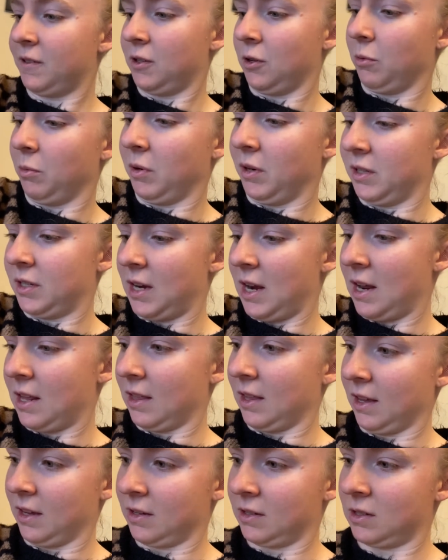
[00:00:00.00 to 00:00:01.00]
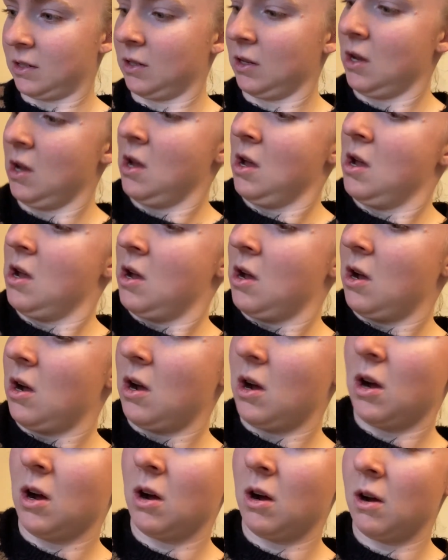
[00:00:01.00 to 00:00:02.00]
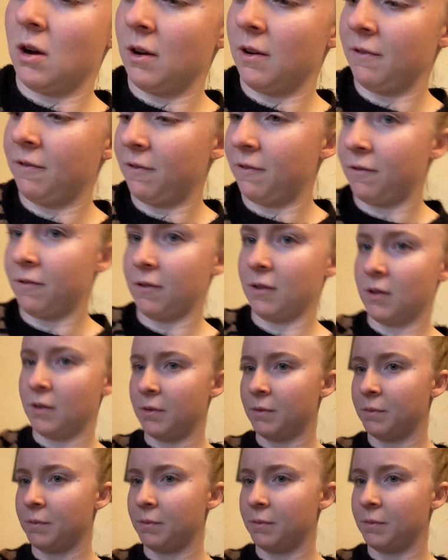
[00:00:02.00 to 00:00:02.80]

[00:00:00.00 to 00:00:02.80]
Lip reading: So I'm gonna take this off.